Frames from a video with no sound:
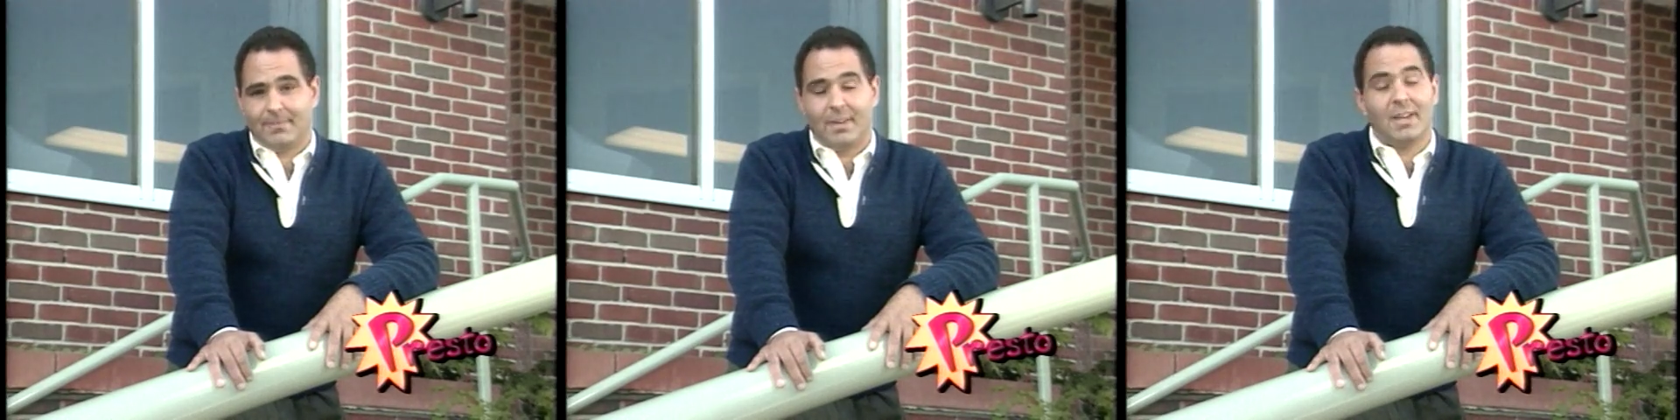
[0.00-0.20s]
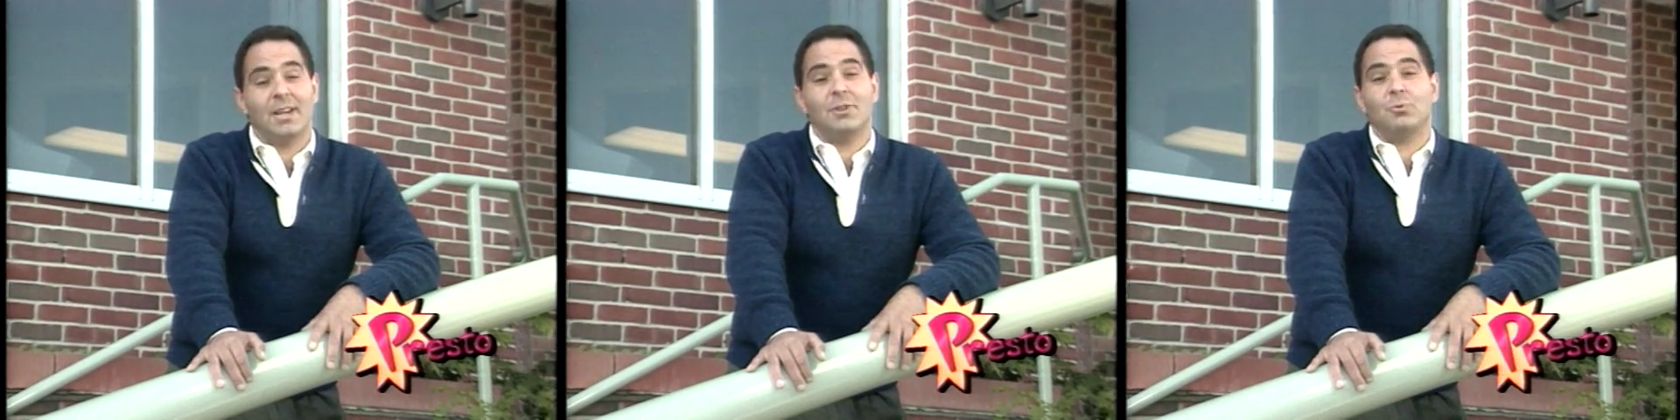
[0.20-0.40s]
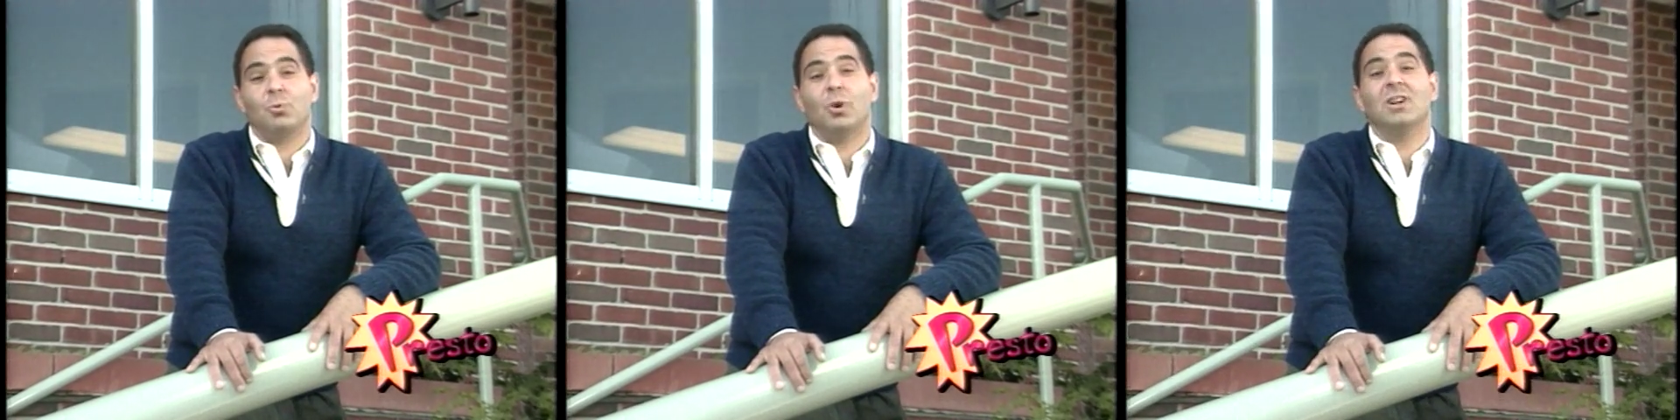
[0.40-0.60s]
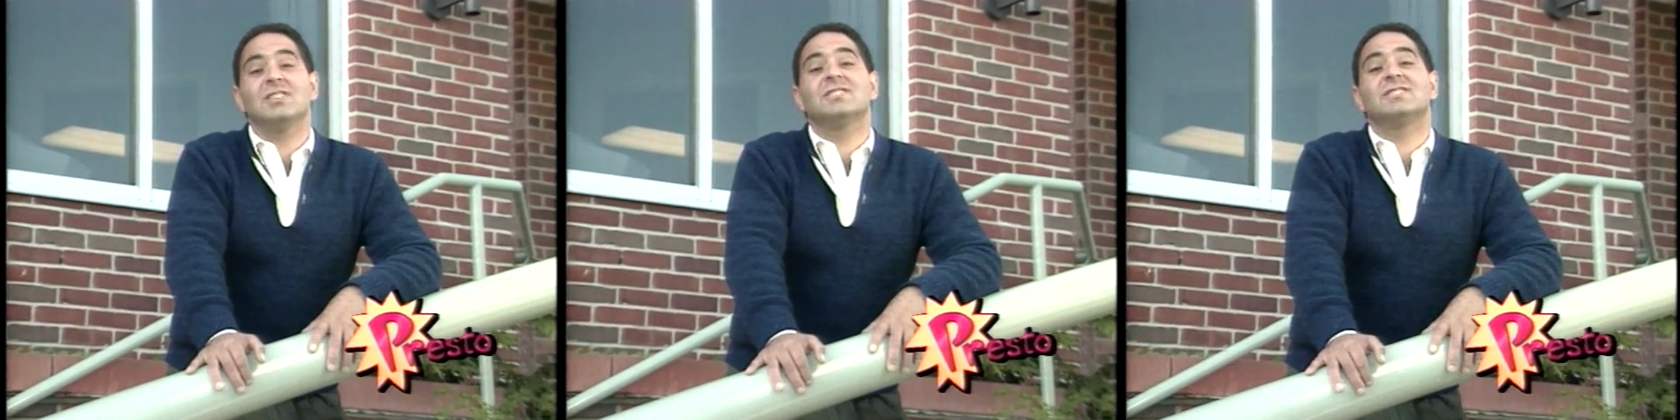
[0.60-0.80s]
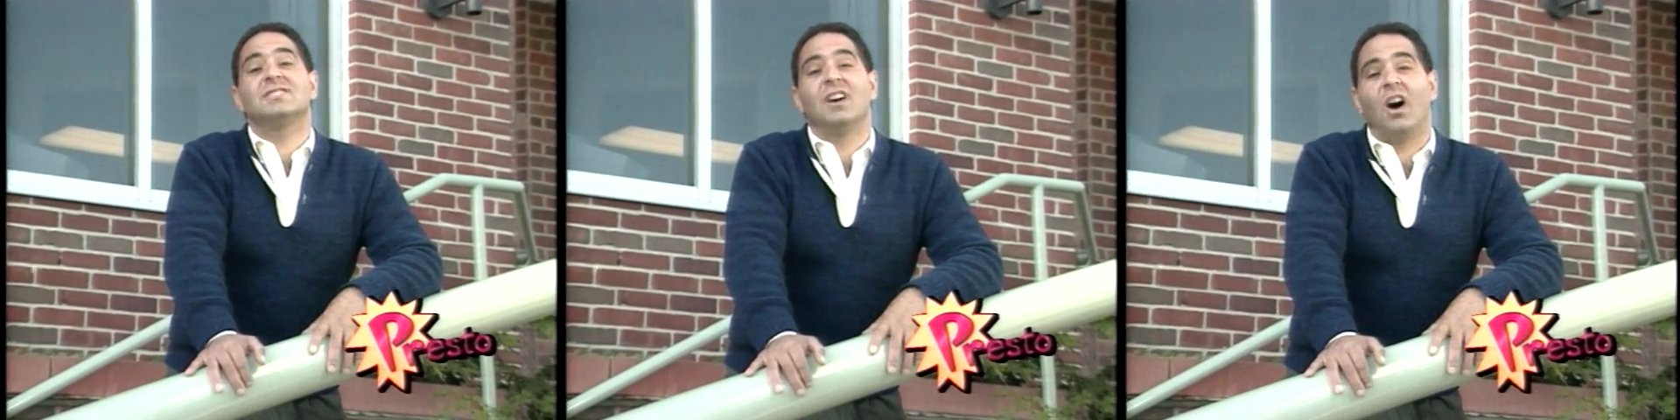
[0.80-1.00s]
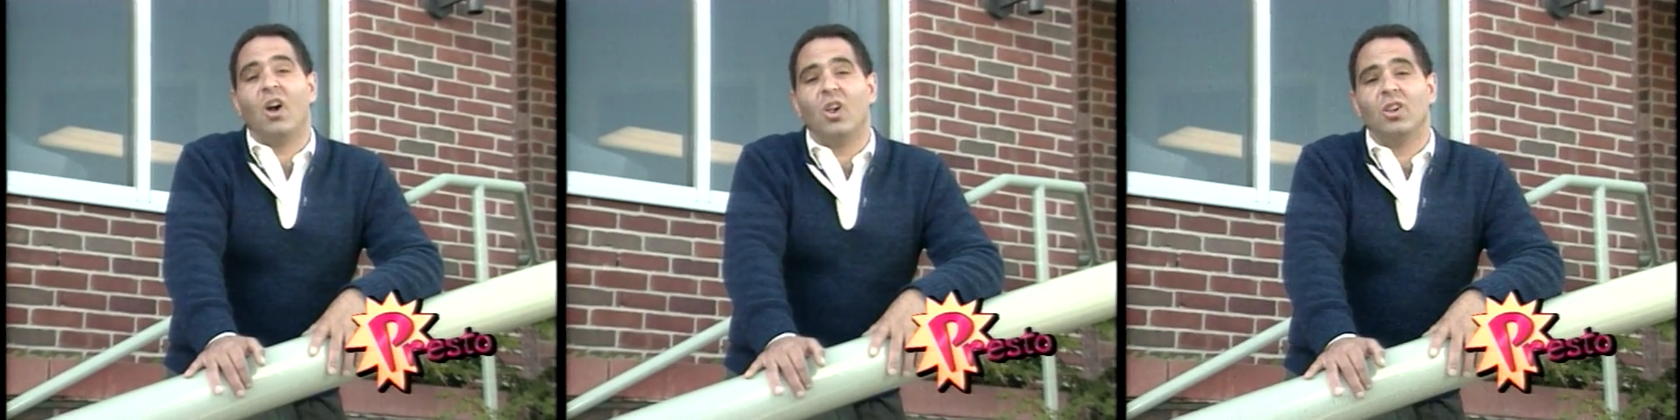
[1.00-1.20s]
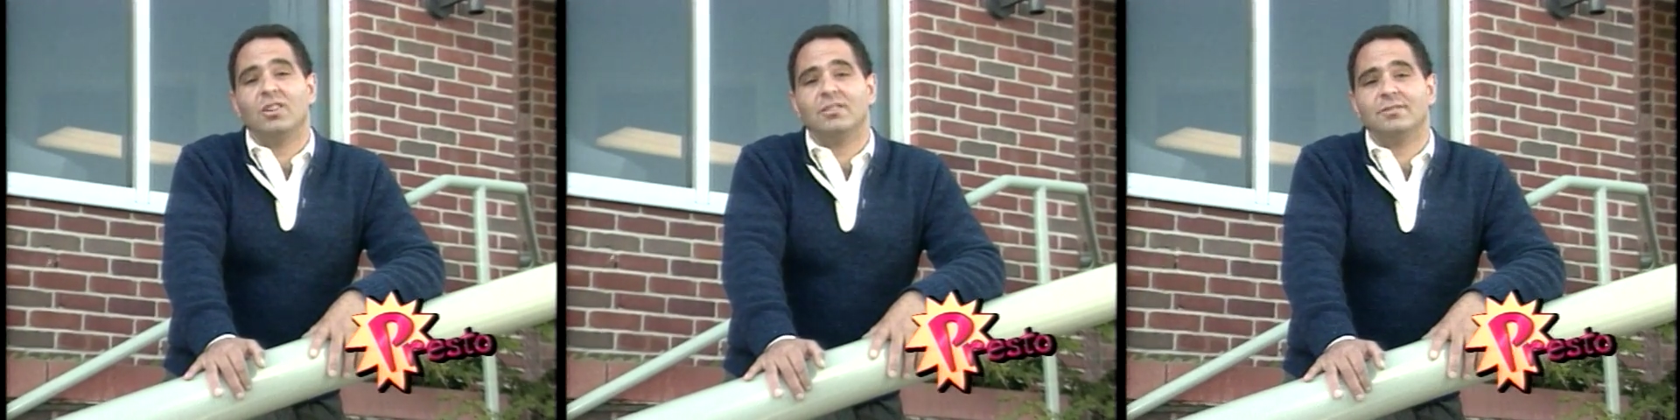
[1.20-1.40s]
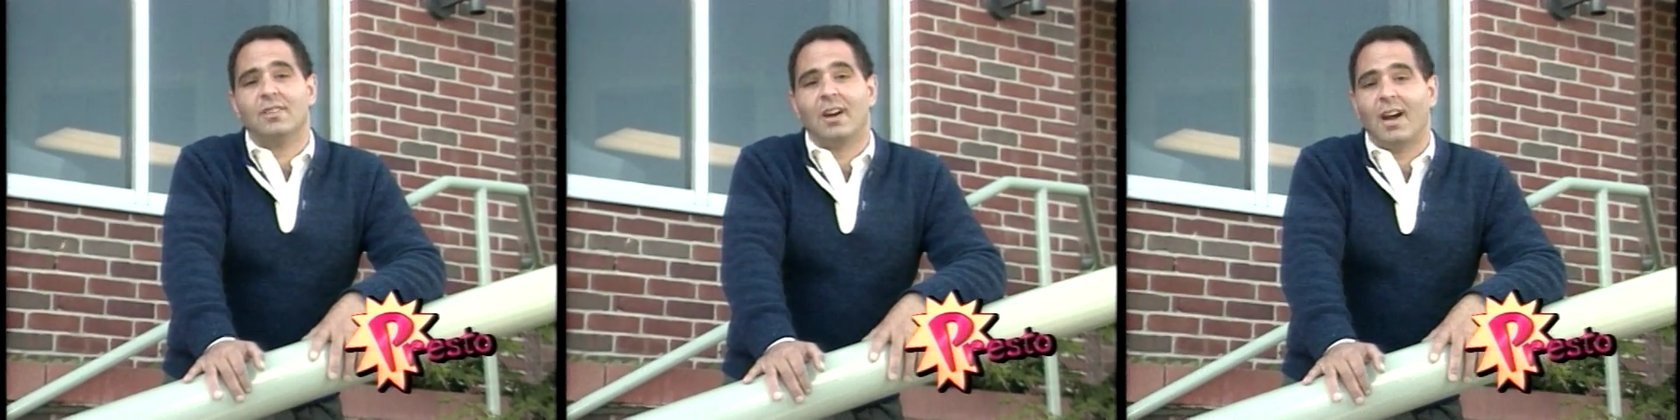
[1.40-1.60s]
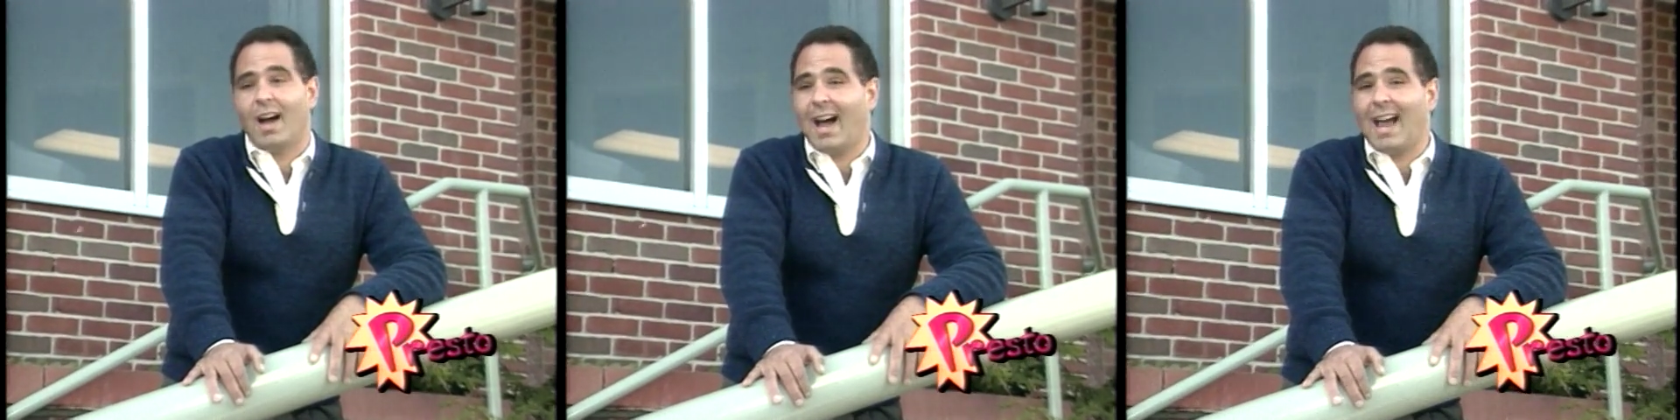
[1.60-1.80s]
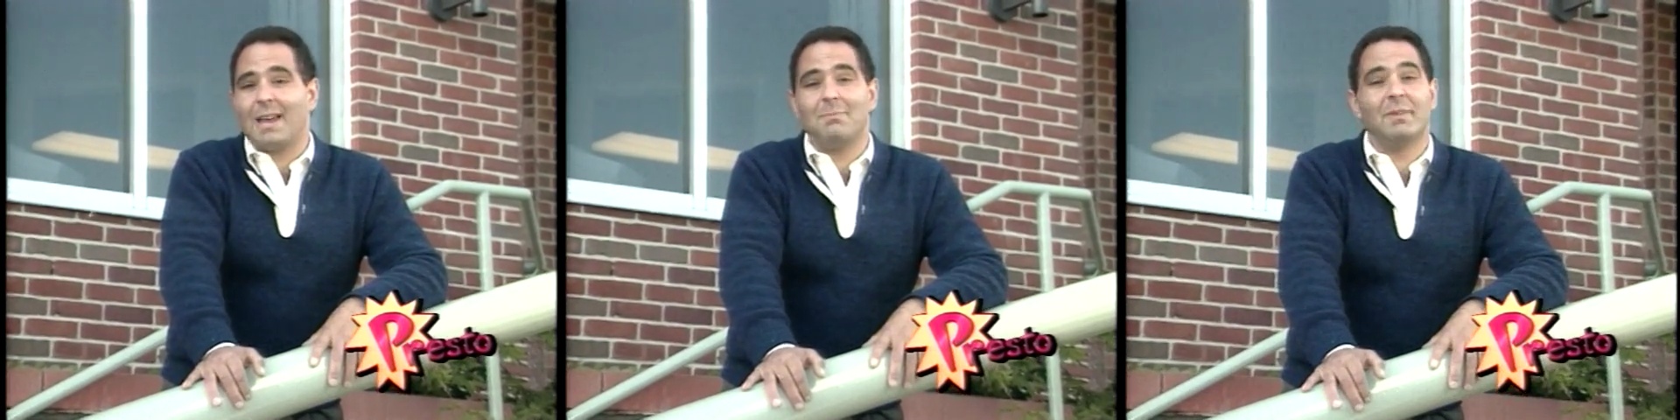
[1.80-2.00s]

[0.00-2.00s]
It was dull. I